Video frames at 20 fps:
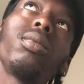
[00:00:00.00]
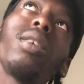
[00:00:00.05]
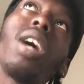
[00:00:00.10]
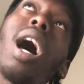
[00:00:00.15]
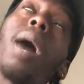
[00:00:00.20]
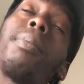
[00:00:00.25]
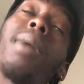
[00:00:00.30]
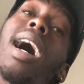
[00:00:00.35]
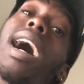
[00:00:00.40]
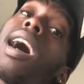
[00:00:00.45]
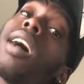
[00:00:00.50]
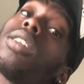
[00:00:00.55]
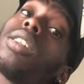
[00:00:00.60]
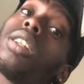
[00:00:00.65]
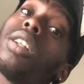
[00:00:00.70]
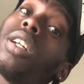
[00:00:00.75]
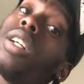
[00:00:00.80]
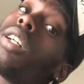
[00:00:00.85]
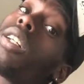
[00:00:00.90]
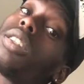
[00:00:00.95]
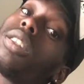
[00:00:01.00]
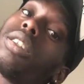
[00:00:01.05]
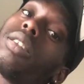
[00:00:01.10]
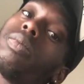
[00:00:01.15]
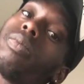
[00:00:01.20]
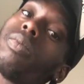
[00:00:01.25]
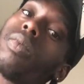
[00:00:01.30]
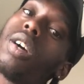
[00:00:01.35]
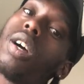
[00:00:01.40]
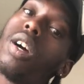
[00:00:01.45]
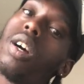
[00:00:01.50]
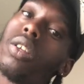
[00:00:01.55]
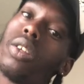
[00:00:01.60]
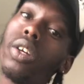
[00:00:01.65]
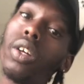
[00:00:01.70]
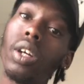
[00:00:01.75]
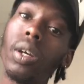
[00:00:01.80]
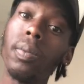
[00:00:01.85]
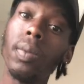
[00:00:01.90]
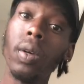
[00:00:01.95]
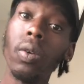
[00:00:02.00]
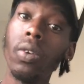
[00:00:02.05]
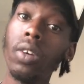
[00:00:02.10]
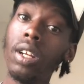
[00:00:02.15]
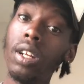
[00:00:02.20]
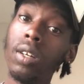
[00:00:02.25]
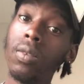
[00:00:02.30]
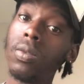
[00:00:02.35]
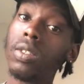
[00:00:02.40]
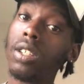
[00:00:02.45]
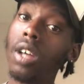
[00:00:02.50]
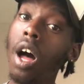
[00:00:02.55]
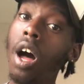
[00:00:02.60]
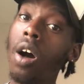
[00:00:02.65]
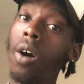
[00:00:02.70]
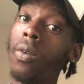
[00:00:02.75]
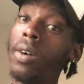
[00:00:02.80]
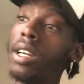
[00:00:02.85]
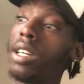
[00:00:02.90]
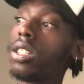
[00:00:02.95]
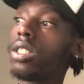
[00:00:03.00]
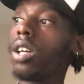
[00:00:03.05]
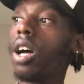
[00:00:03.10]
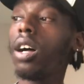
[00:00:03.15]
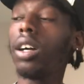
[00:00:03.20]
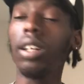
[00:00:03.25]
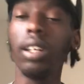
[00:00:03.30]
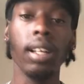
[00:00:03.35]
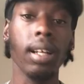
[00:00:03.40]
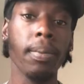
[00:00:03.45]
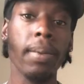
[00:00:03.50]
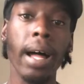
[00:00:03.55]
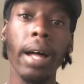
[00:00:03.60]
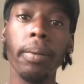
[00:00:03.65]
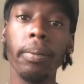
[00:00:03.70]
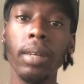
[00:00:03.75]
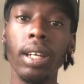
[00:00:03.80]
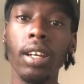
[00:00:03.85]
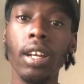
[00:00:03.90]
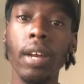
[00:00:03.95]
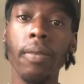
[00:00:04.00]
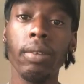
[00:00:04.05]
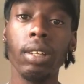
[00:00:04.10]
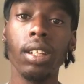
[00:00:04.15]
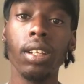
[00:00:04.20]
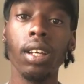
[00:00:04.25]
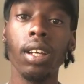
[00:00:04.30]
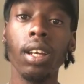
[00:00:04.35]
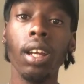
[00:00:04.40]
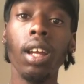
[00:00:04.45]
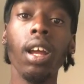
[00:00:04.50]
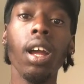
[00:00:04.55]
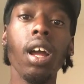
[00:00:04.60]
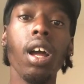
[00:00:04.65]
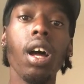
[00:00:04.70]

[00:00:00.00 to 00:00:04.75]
how my house looked. The community was always talking about me and everything.